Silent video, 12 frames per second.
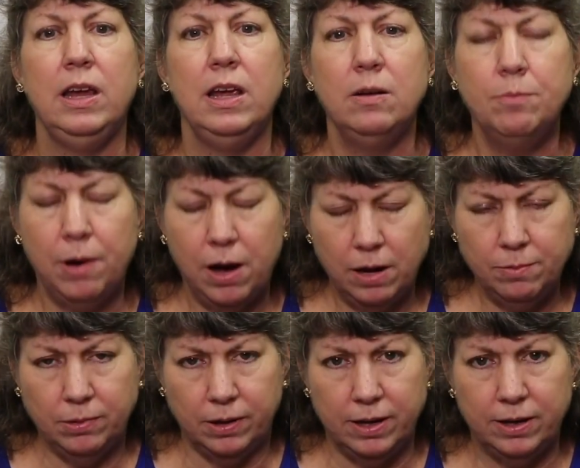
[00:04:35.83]
in
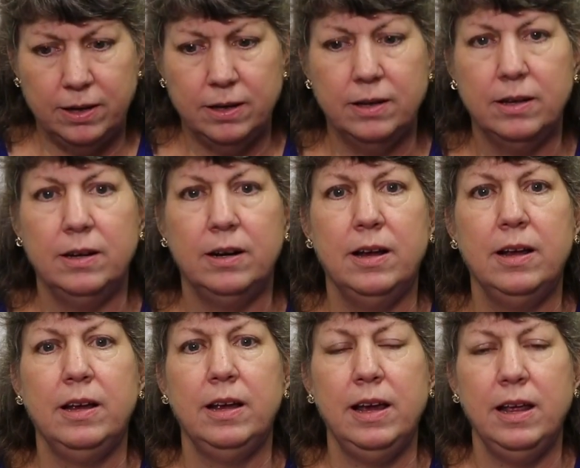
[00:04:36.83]
public
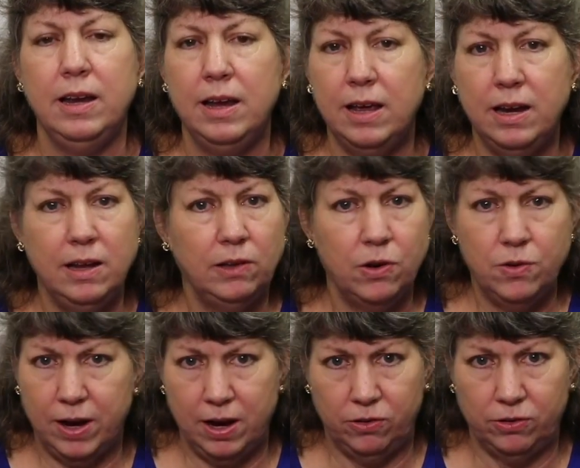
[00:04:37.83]
in any
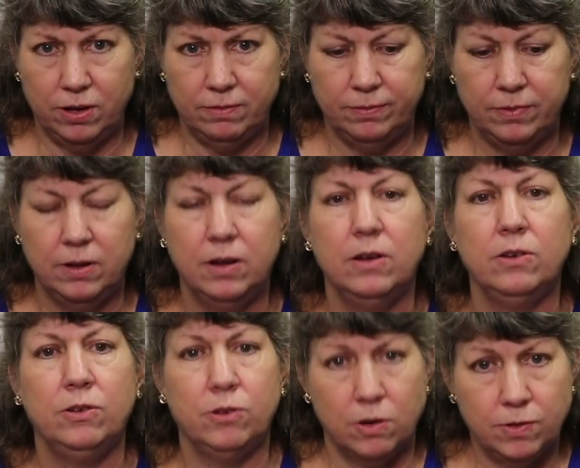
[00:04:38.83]
location.
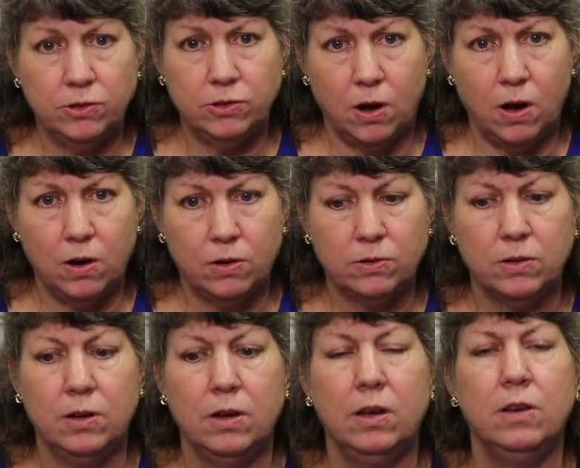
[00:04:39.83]
Service dogs,
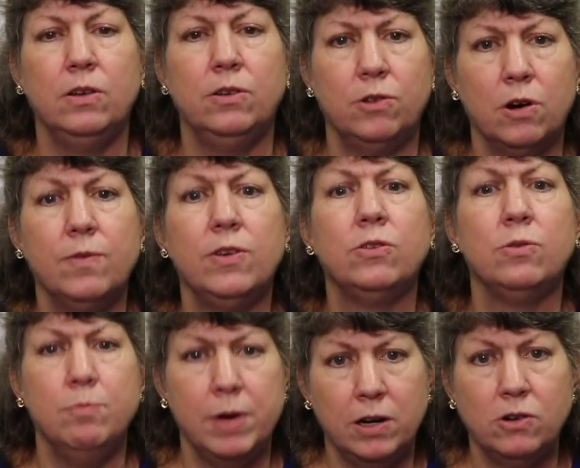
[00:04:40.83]

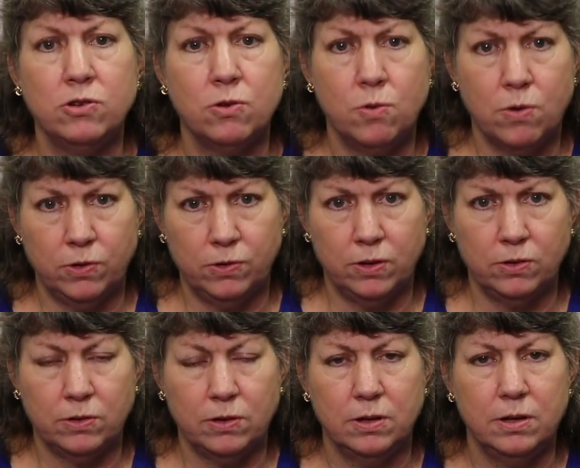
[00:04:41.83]
service miniature
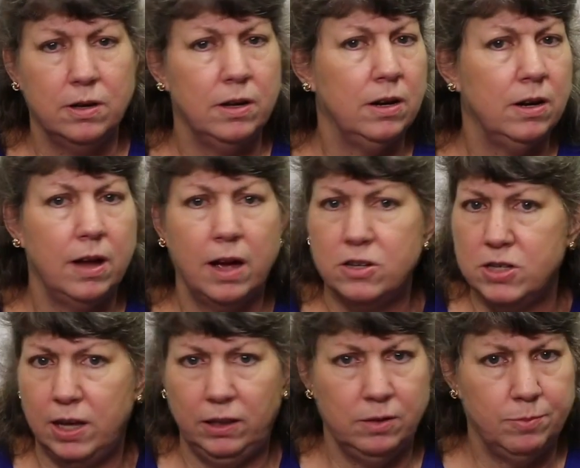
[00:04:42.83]
horses, not
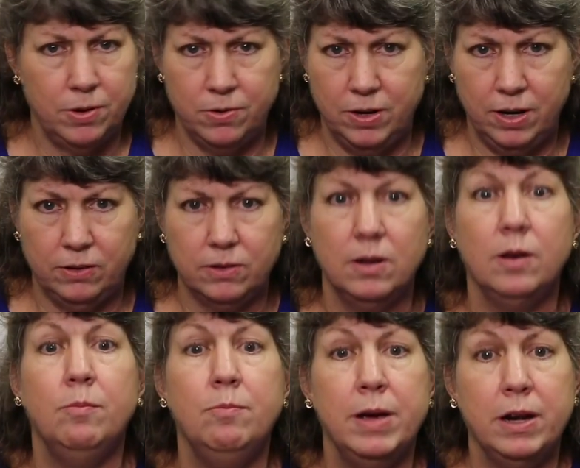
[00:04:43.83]
Shetland ponies,
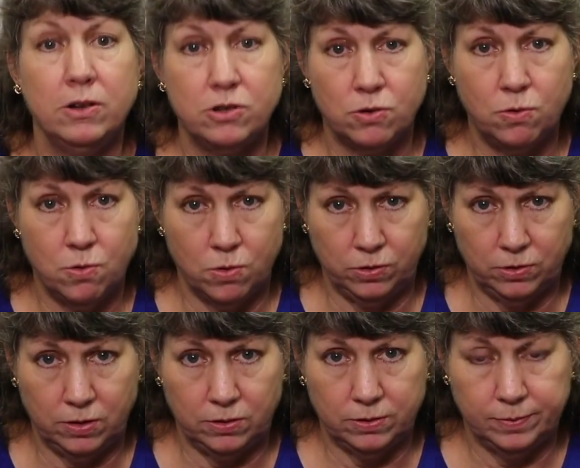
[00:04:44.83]
miniature
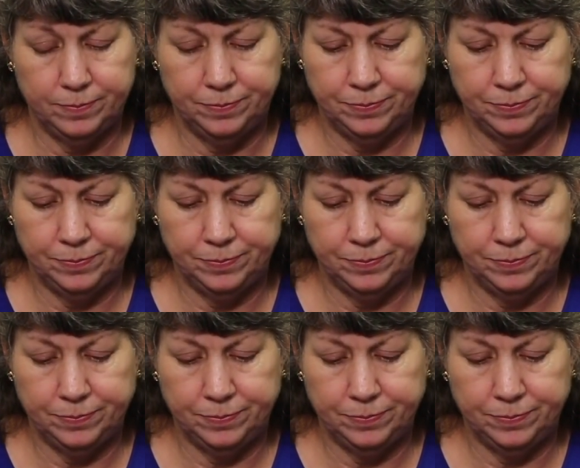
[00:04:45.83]
horses.